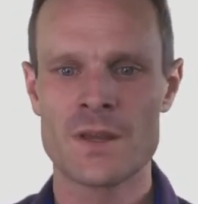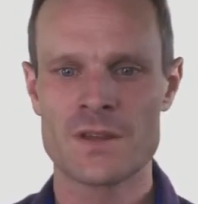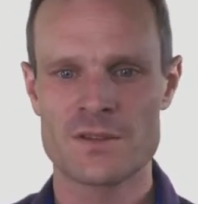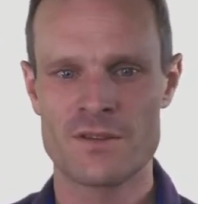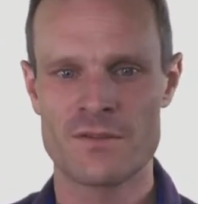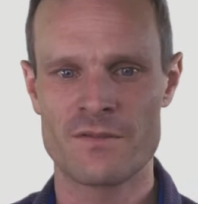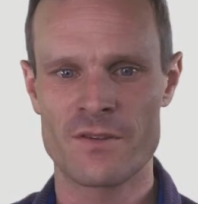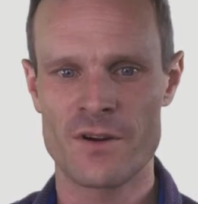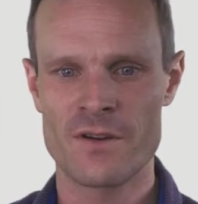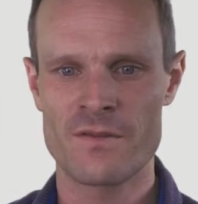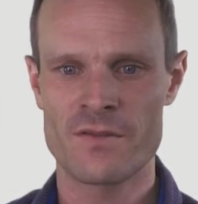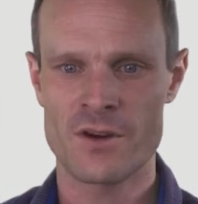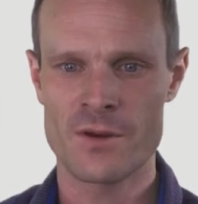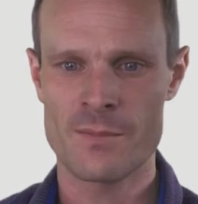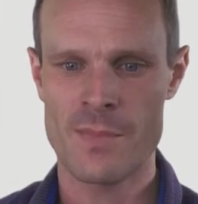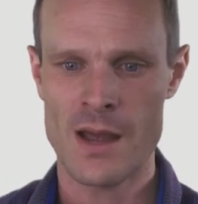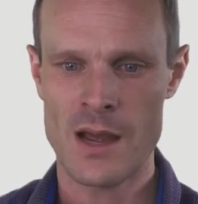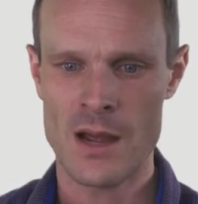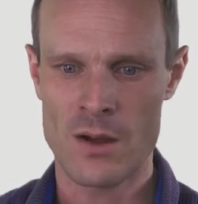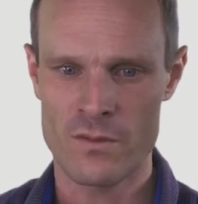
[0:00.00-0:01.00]
So very, very
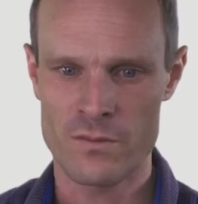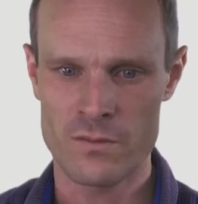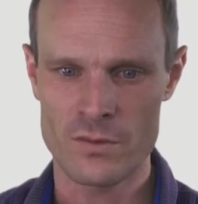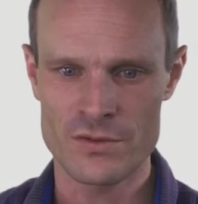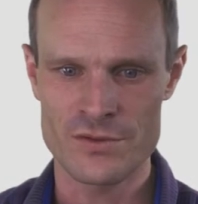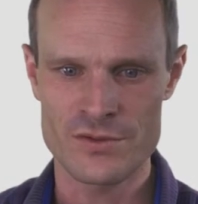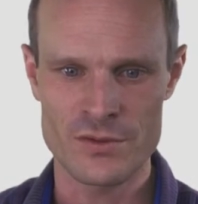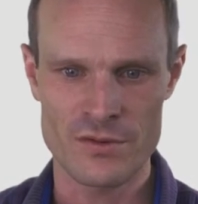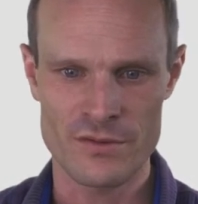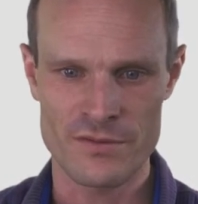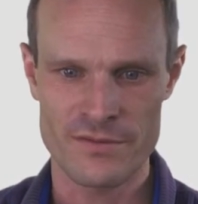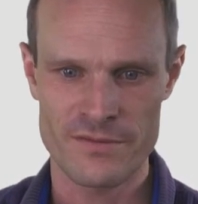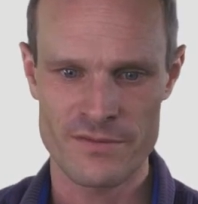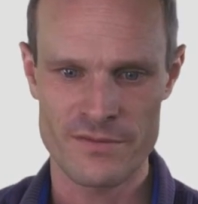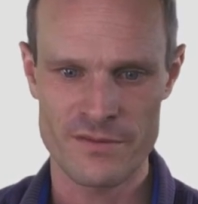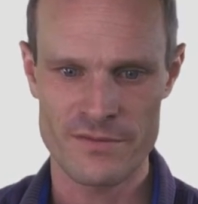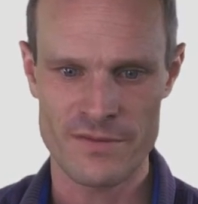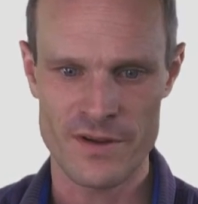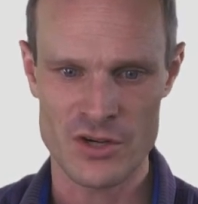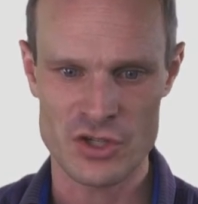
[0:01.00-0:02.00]
powerful sort of
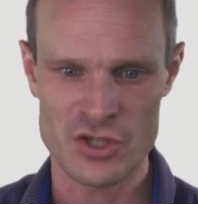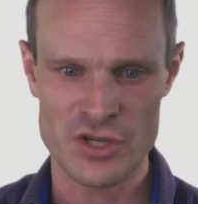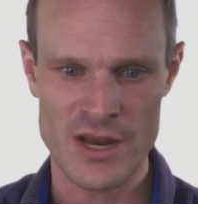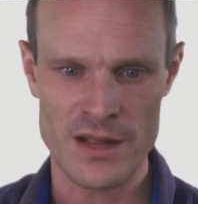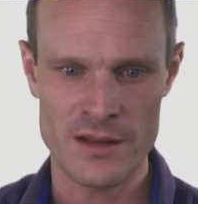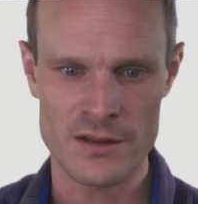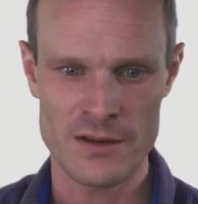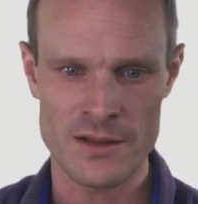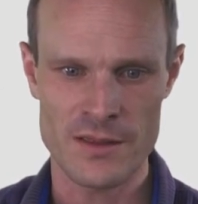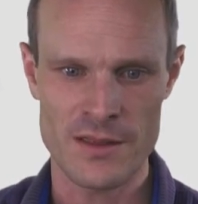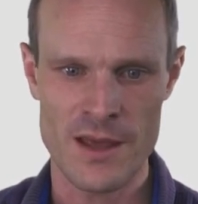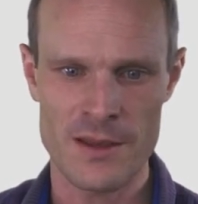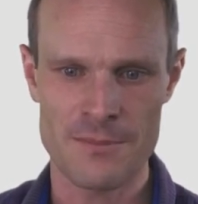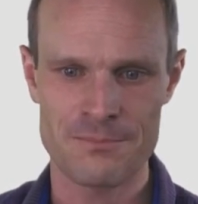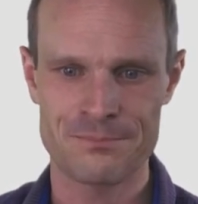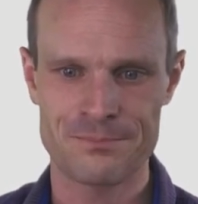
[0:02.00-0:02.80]
functionality there.